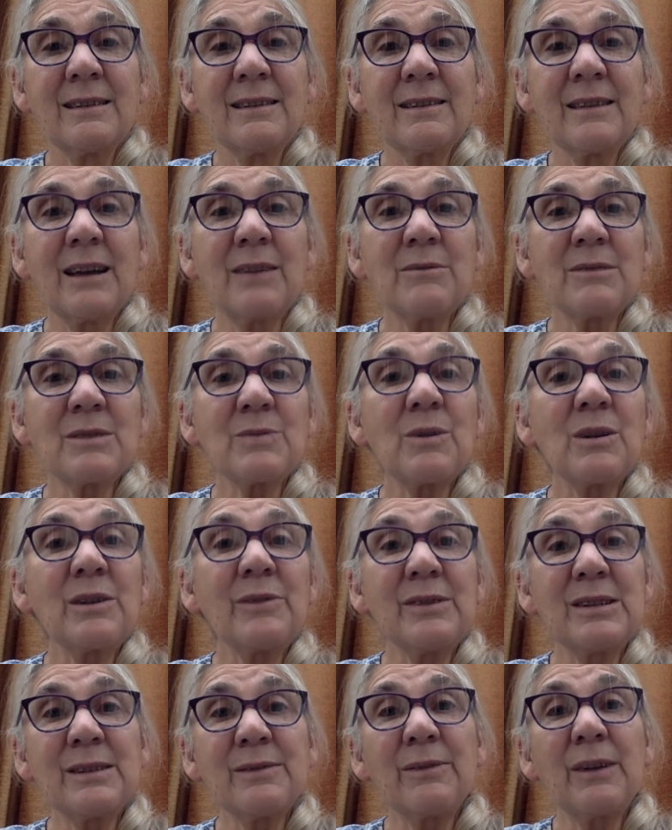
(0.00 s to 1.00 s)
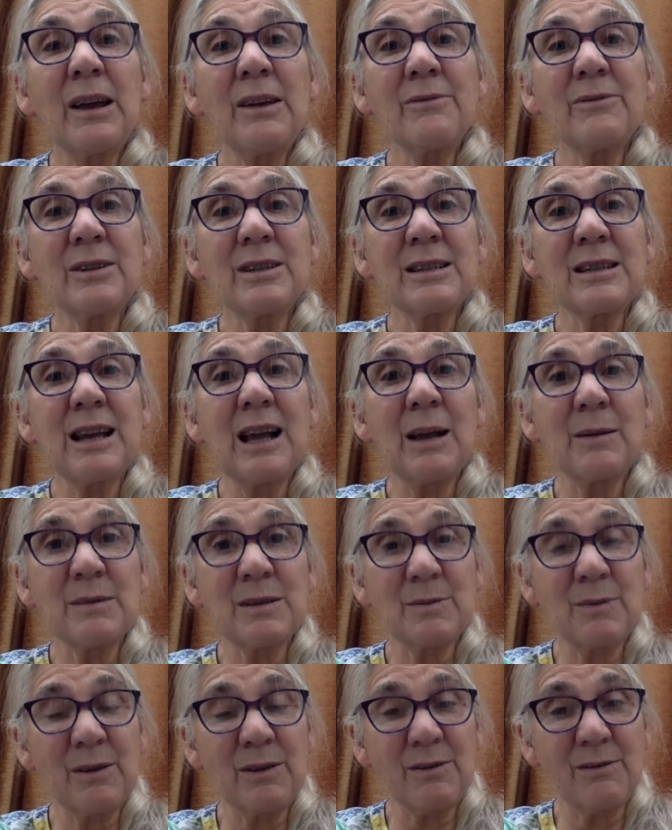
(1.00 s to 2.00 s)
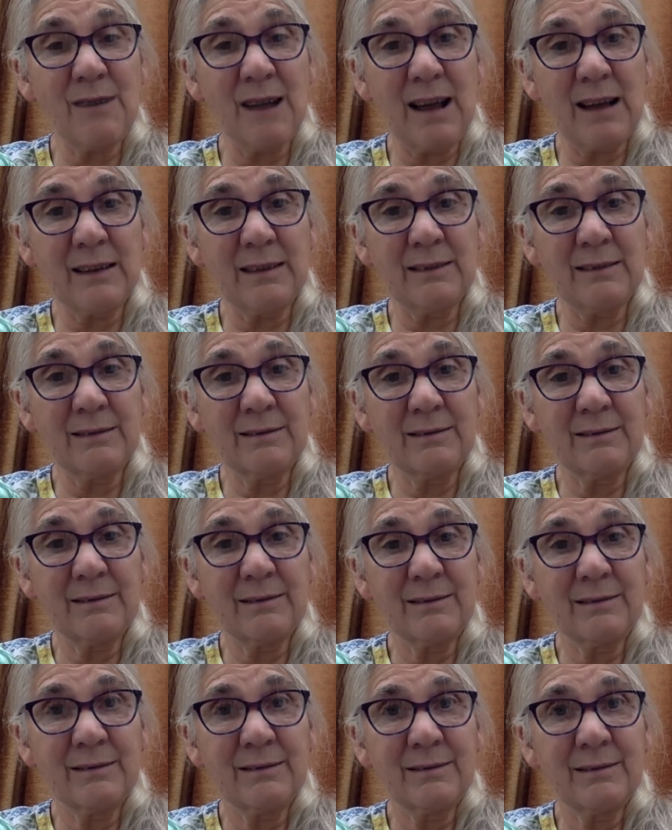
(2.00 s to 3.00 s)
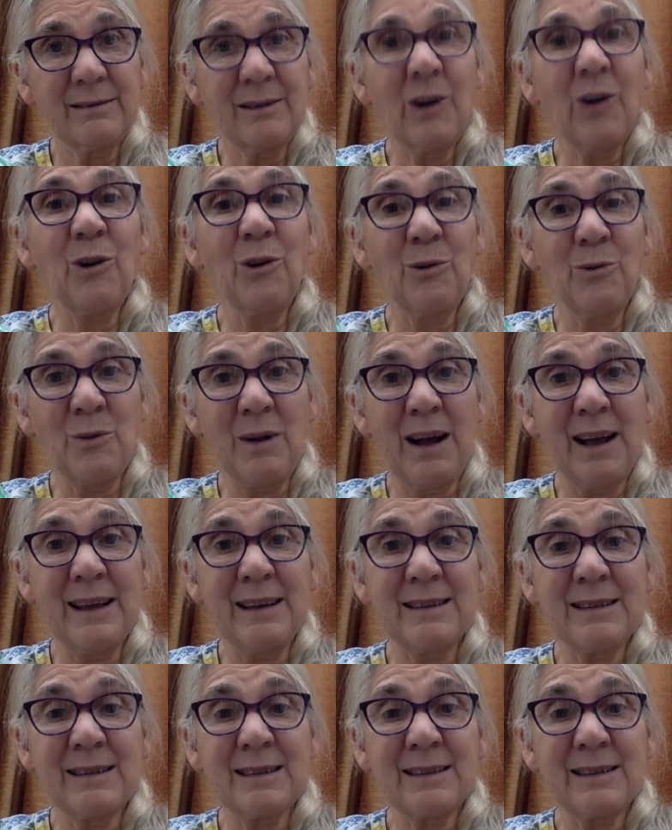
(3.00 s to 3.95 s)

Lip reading: That was one of his favourite times with Gran, always.